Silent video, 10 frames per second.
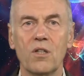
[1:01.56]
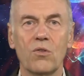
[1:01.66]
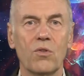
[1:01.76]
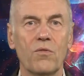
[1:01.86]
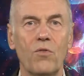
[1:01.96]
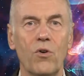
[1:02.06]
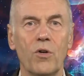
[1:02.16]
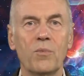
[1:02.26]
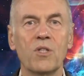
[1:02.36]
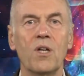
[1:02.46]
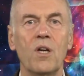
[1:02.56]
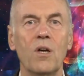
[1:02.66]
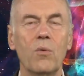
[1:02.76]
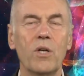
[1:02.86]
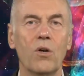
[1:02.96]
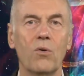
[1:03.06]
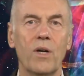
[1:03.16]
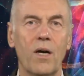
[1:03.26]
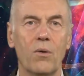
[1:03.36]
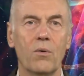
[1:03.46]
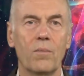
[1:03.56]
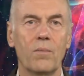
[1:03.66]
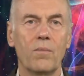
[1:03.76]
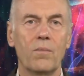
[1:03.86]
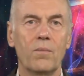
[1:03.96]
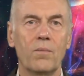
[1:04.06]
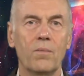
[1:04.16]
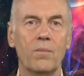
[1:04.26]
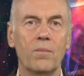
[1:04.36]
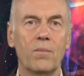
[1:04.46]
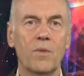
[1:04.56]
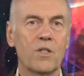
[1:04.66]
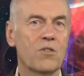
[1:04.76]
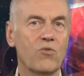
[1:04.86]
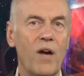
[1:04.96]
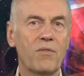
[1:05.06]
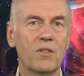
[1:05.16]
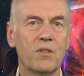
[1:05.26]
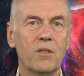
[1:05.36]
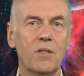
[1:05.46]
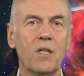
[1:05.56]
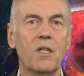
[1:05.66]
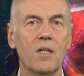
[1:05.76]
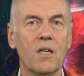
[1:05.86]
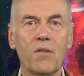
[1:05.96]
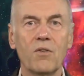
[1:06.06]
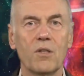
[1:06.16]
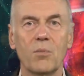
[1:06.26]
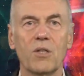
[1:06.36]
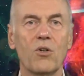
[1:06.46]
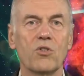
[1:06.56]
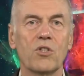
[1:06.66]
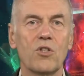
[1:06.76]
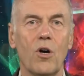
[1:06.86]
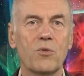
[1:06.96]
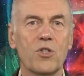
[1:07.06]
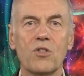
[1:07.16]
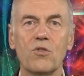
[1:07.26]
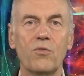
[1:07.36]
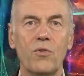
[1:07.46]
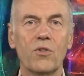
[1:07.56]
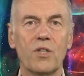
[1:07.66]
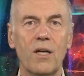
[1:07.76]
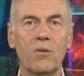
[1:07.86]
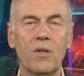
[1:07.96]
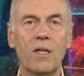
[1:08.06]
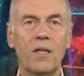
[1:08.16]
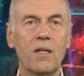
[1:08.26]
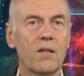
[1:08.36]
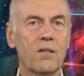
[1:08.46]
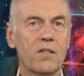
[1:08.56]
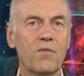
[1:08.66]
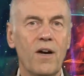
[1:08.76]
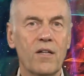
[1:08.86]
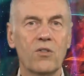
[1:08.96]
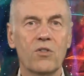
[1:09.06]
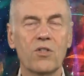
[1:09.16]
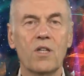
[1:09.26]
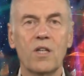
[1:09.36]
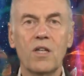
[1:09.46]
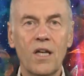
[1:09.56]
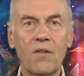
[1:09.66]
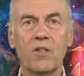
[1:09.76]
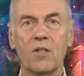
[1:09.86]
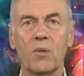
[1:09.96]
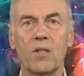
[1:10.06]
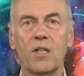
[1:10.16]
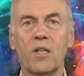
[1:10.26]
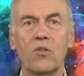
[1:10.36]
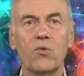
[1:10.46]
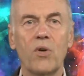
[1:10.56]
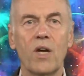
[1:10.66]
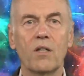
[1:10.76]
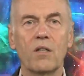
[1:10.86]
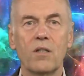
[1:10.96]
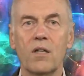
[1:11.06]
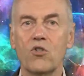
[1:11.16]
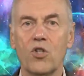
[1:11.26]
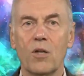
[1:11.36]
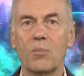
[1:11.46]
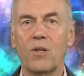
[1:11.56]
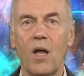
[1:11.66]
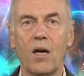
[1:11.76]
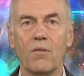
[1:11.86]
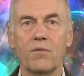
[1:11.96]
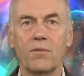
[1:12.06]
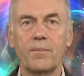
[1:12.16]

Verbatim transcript: into the forms we know now. As gravity inevitably causes objects to fall down, these factors inevitably created and shaped life.